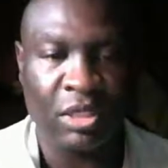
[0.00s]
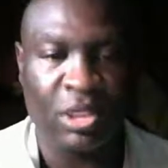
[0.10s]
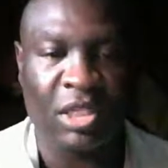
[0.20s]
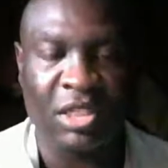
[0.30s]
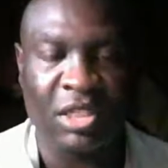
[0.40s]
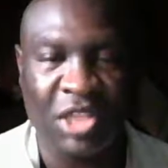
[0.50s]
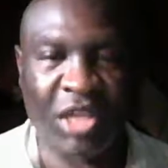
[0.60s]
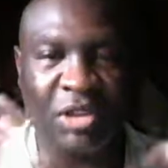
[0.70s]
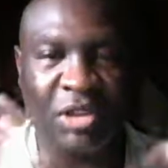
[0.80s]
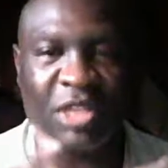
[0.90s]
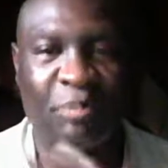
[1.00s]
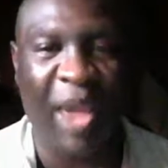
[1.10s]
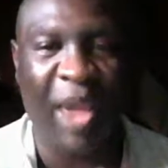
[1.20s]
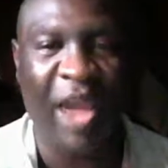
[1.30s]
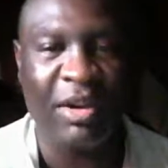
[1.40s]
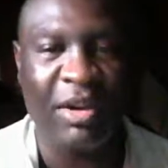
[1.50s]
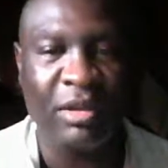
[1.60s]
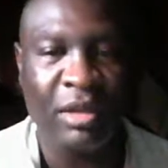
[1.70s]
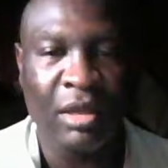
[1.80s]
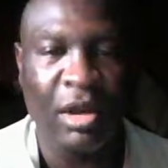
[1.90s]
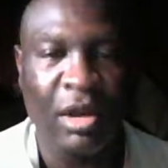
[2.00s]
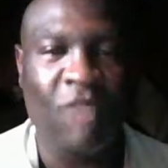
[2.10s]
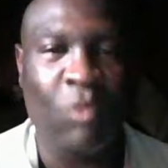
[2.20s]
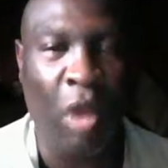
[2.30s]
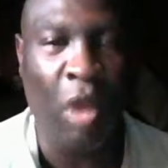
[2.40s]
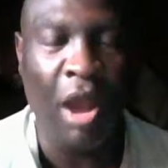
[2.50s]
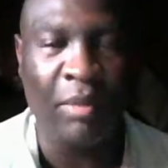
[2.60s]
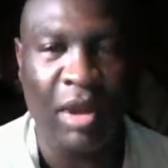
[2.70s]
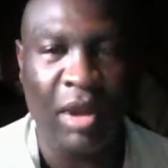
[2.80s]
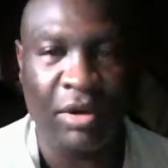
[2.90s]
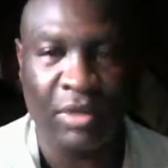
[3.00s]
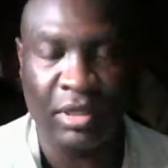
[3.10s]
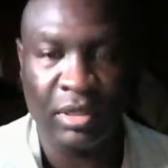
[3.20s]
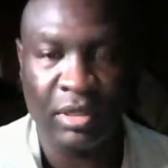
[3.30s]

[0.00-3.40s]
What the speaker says: to continue this pattern of warmongering